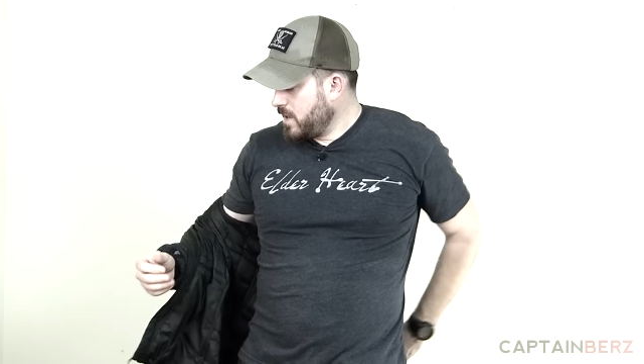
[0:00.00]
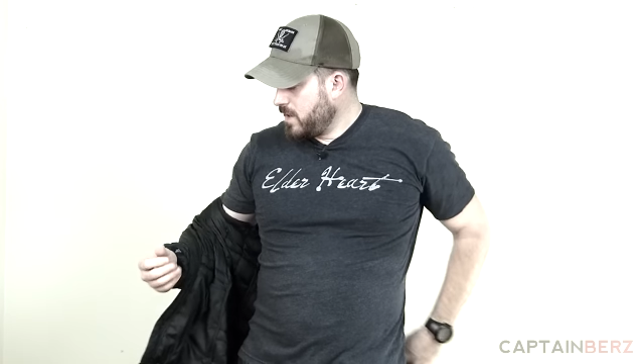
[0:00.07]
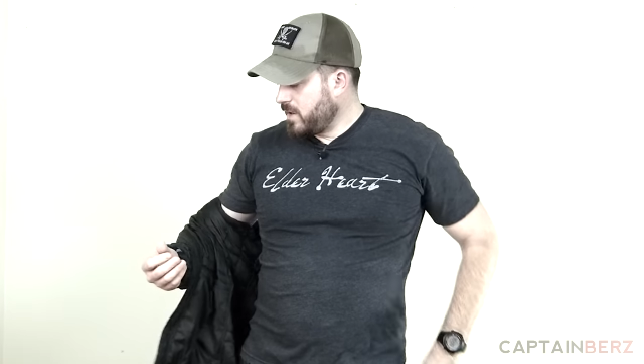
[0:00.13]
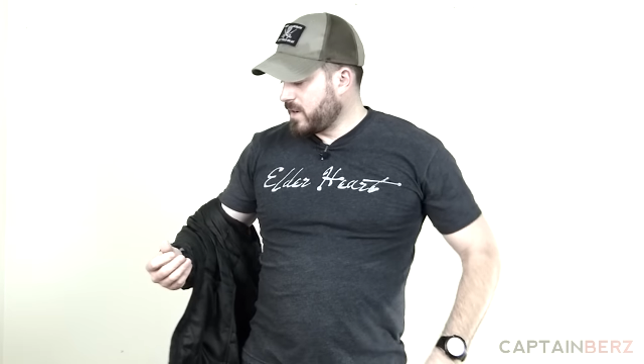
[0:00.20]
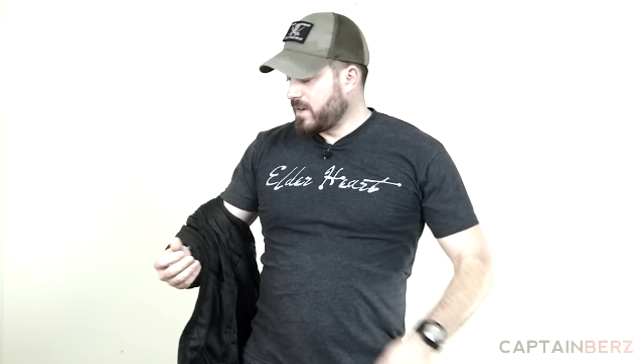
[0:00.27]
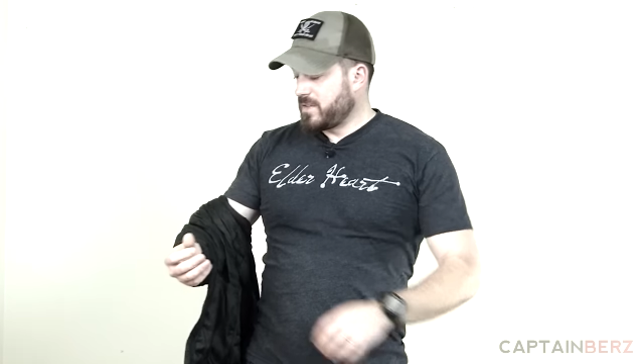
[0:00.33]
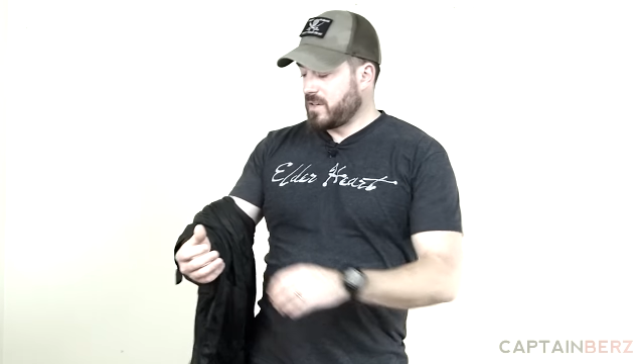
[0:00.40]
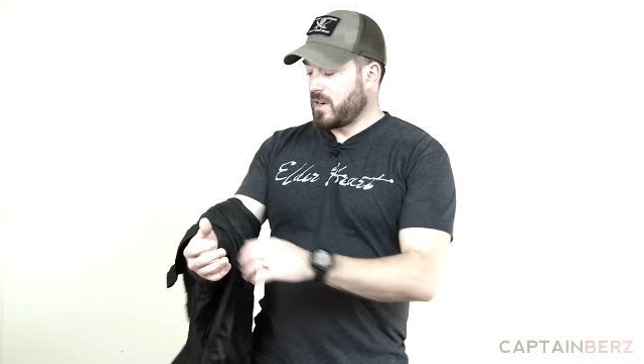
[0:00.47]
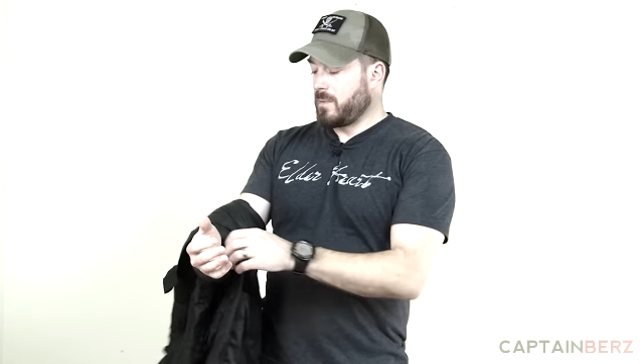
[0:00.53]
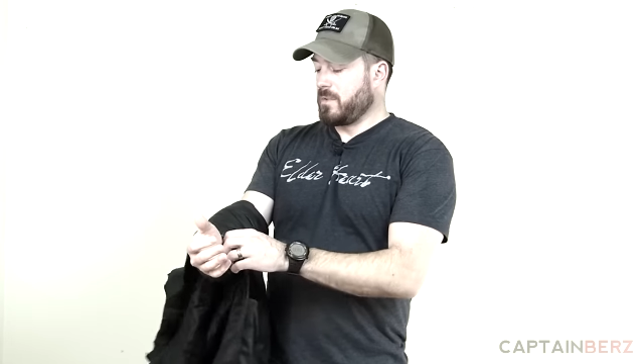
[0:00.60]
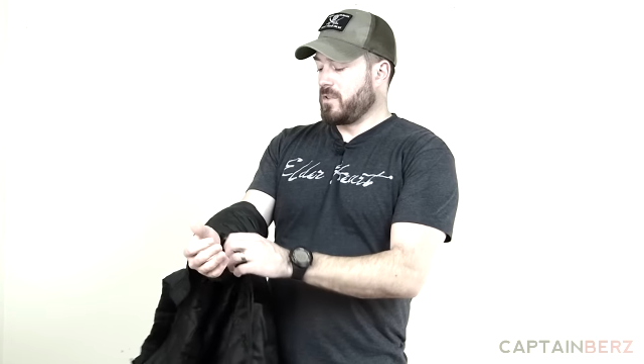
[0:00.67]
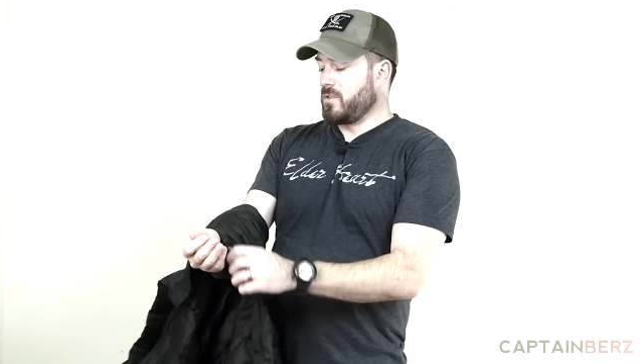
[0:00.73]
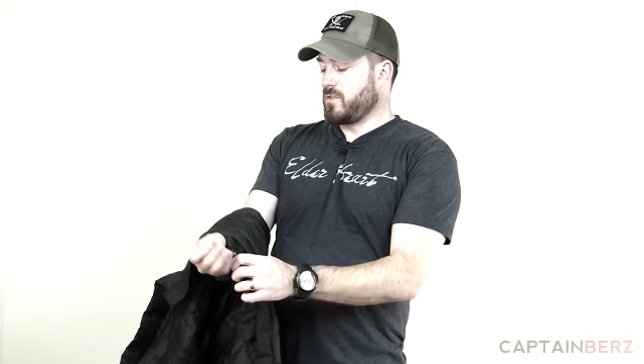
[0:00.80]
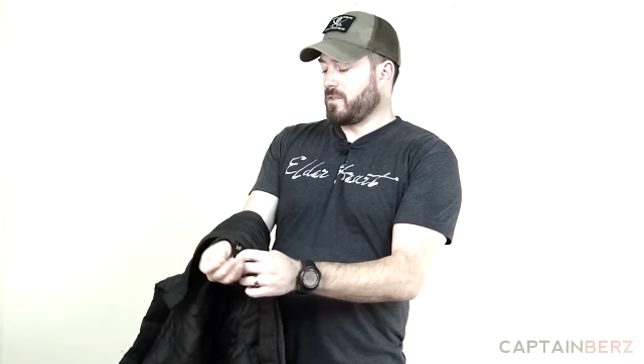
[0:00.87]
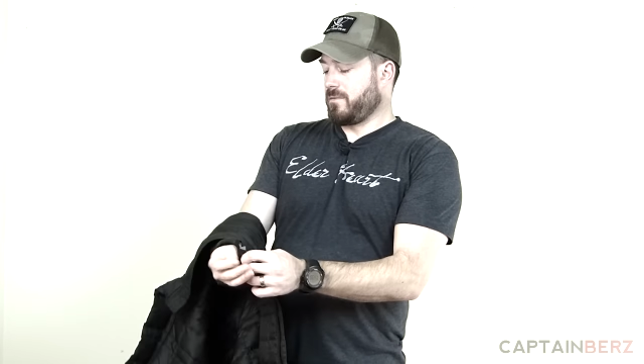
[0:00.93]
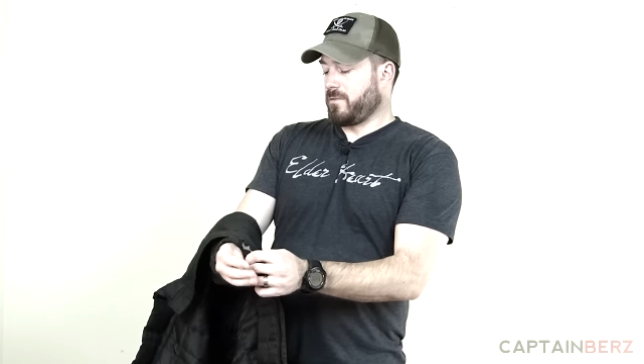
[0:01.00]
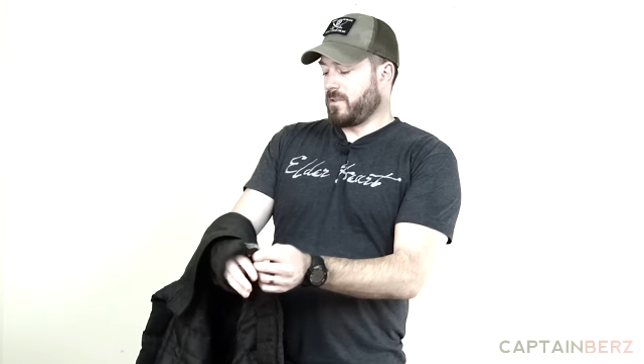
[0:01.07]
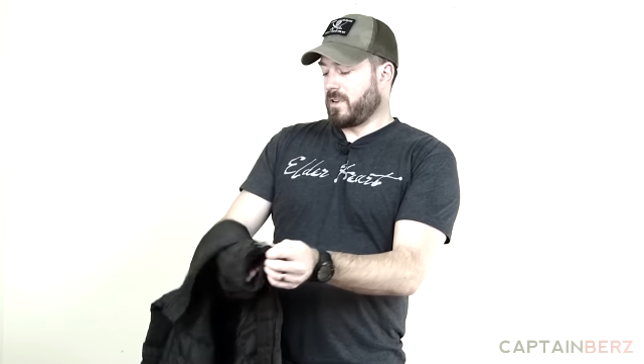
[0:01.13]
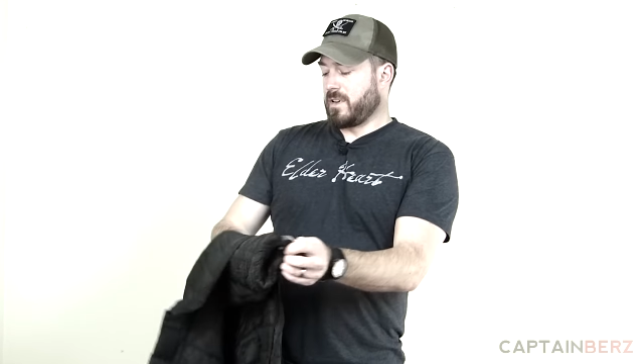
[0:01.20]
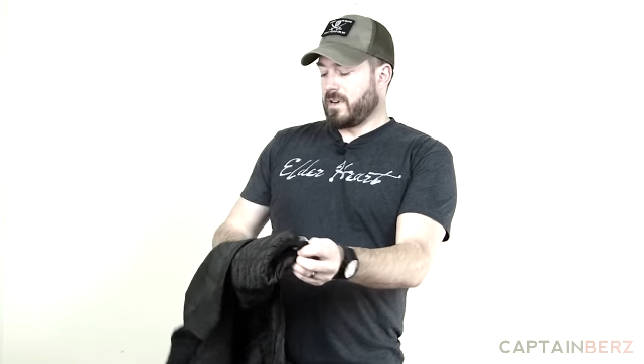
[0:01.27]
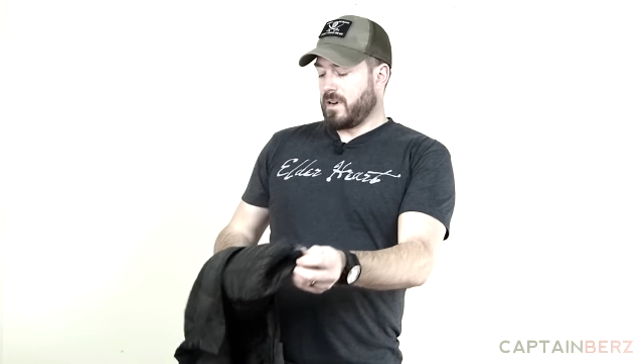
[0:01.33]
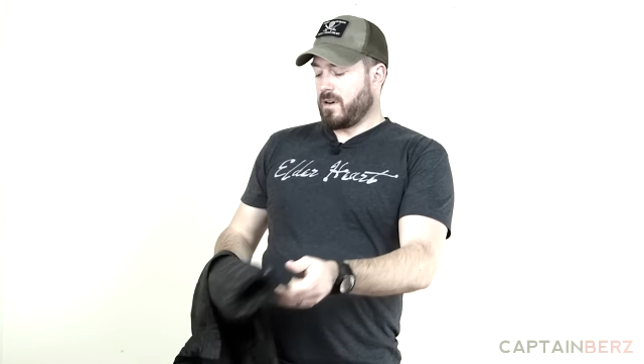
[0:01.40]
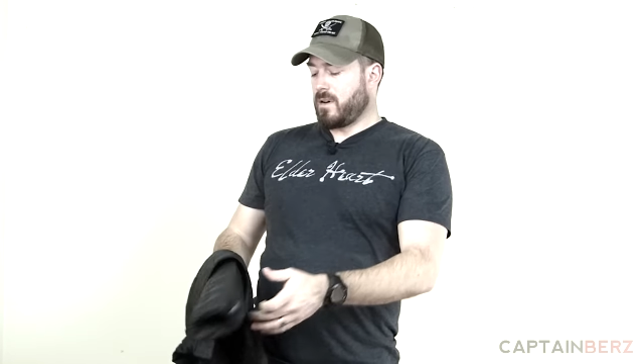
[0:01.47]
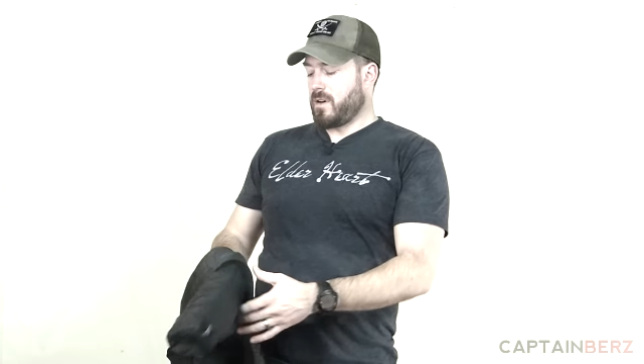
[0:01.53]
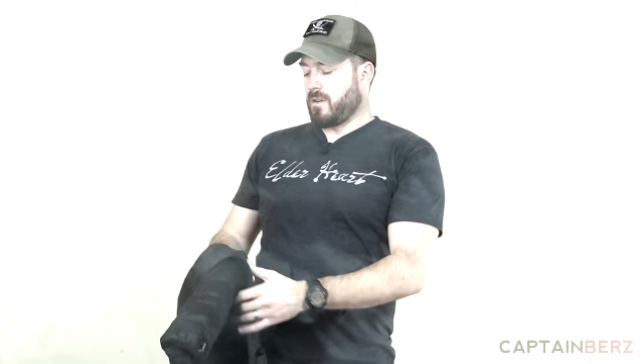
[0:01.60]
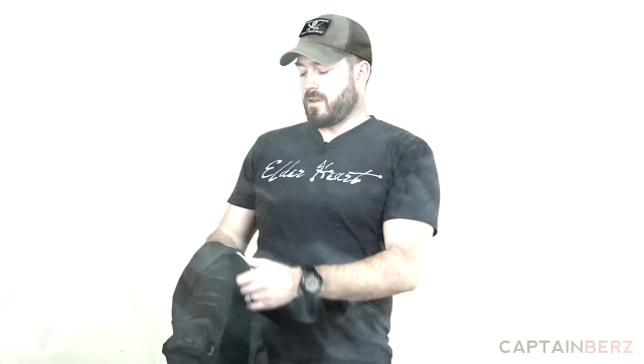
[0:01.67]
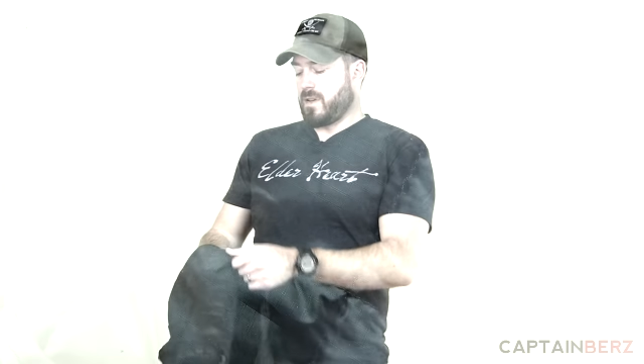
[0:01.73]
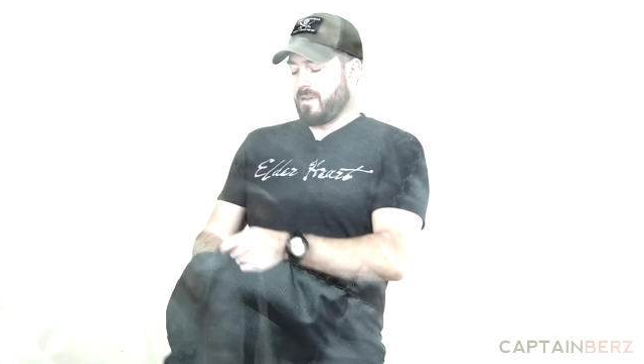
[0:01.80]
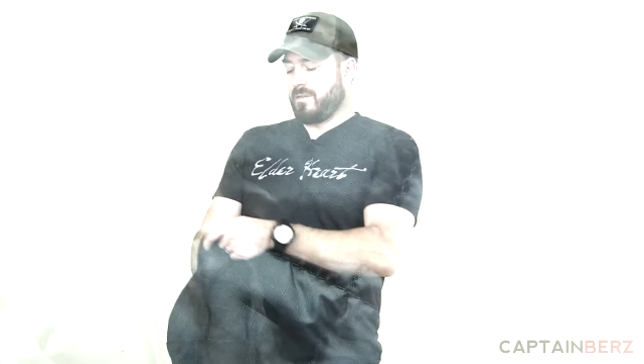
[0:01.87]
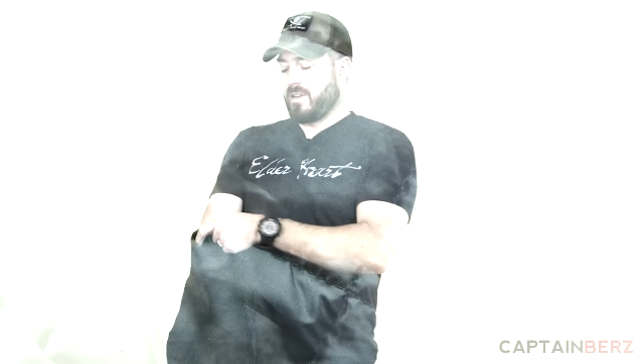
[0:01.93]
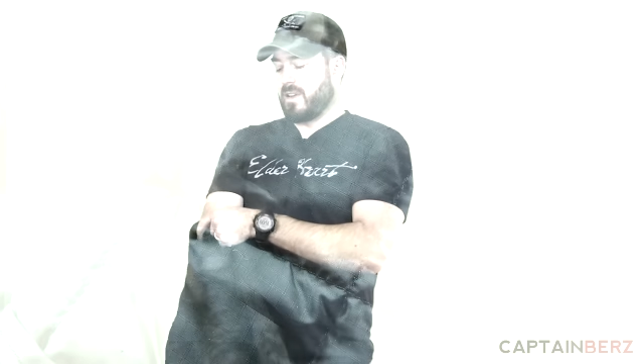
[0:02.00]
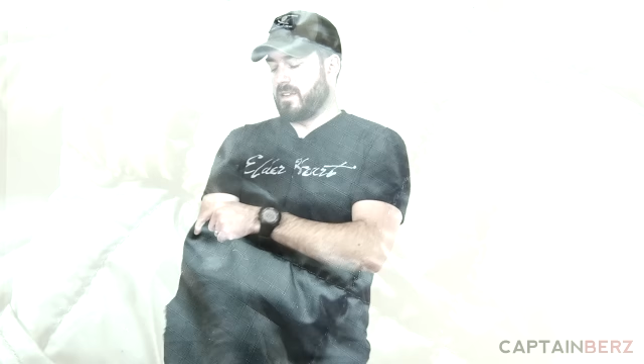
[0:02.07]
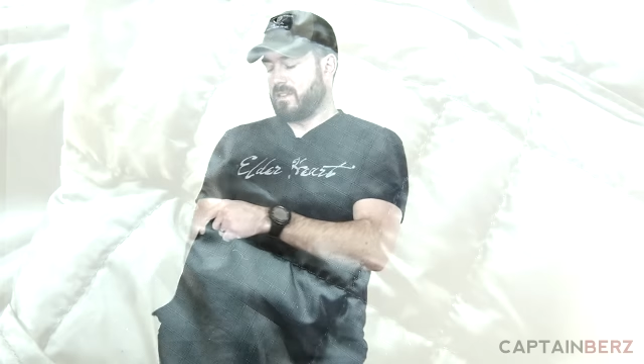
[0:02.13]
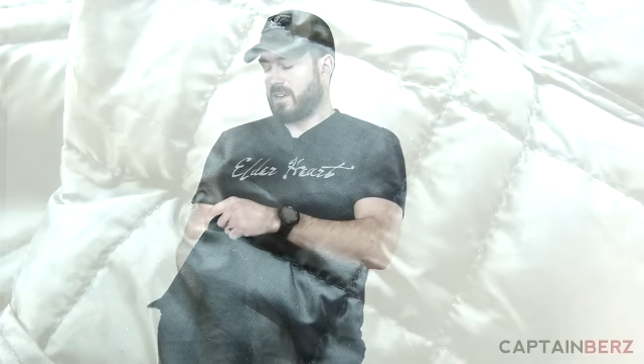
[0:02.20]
Like I said, I've been using it for a year. I don't have any